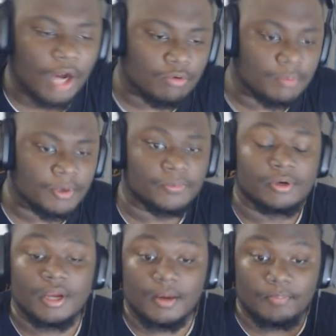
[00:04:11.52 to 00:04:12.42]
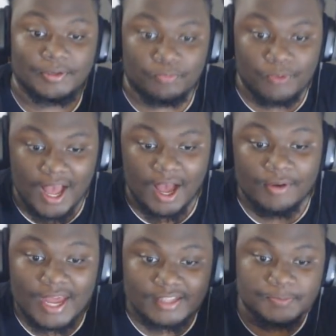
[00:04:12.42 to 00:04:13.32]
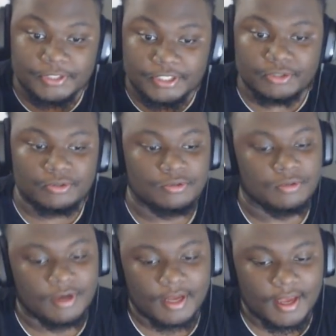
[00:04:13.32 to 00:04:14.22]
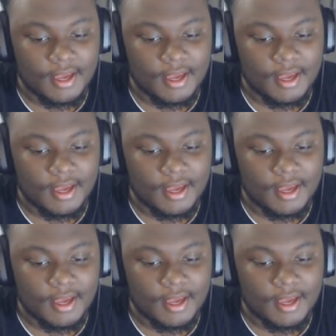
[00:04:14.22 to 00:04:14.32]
I don't remember. But wow, that is pretty cool.